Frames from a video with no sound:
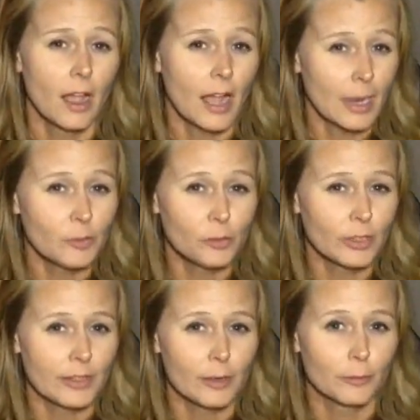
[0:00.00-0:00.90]
I was
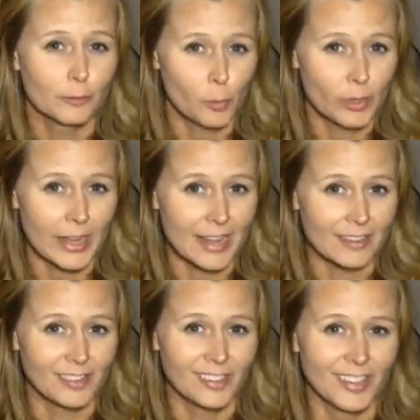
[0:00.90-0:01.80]
only there for 4
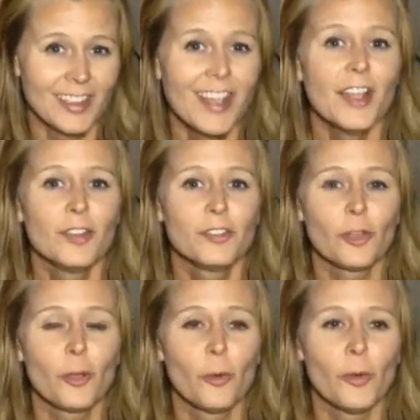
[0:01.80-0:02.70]
days.
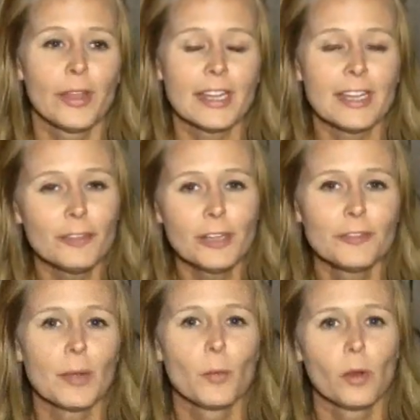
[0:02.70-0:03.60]
So even if
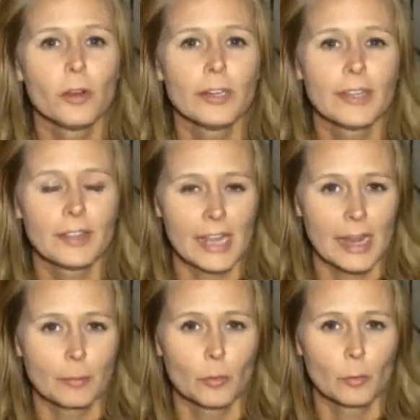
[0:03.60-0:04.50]
I were to get the
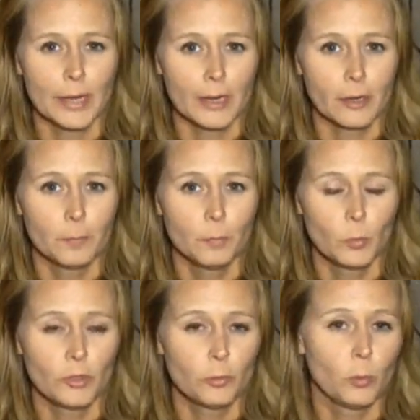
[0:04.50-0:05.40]
Camry repaired,
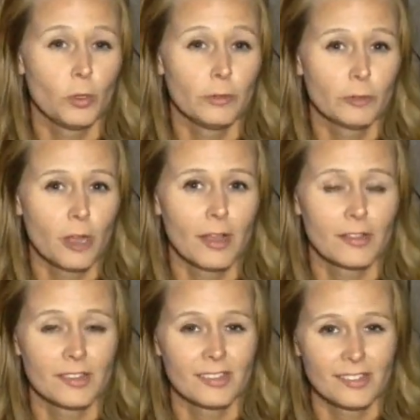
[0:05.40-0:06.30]
which would have
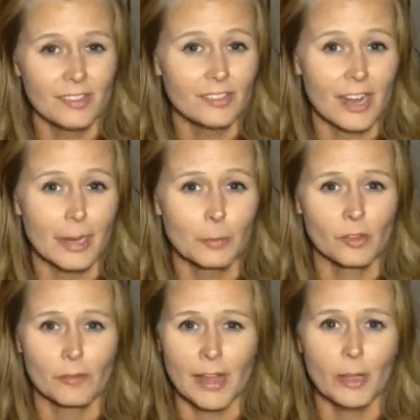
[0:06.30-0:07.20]
cost six times
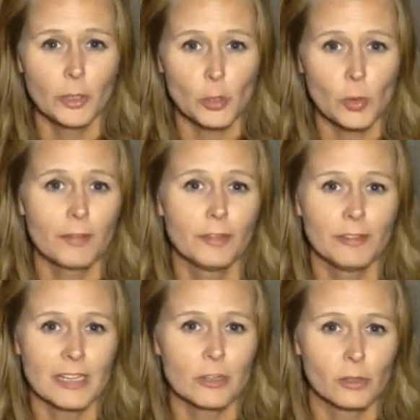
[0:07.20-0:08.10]
the value of the
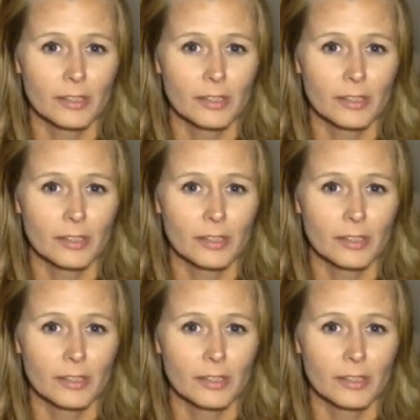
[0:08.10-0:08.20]
vehicle